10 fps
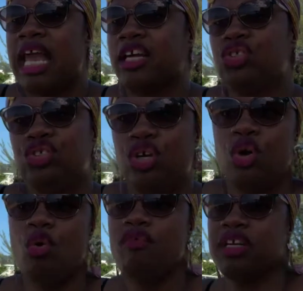
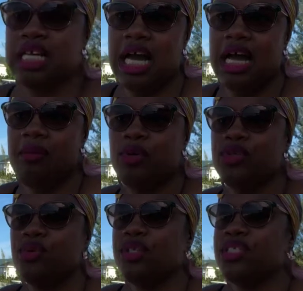extra overtime
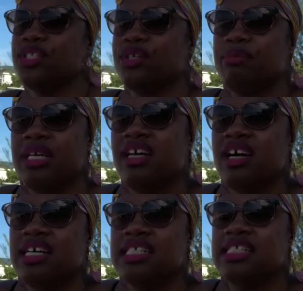or doing a certain
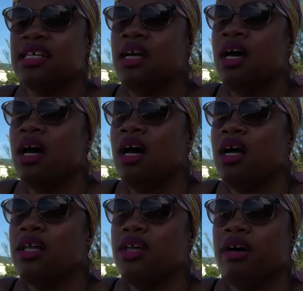because
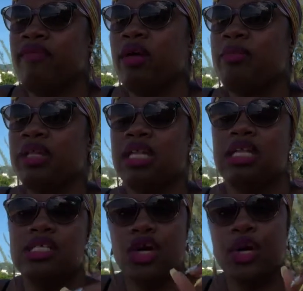of the
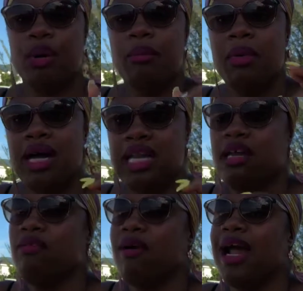ability to earn
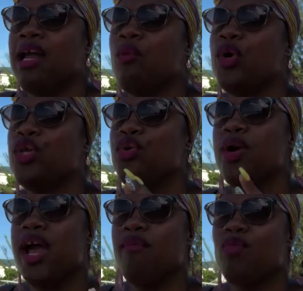money, right? When
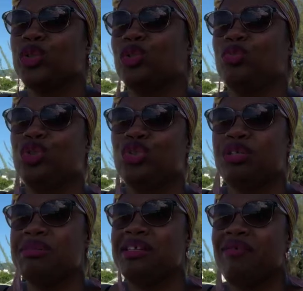you have multiple
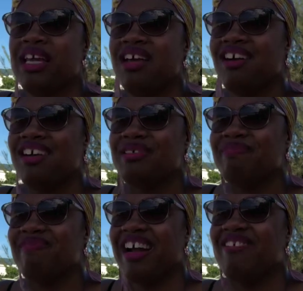streams of
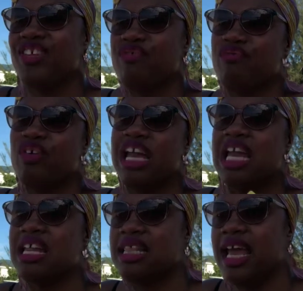income, right? When you
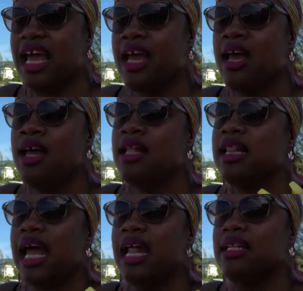created
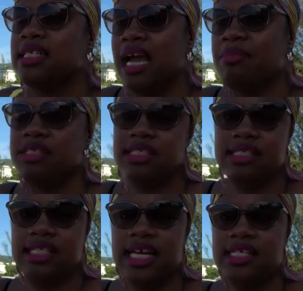that type of
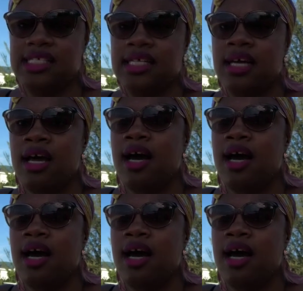success,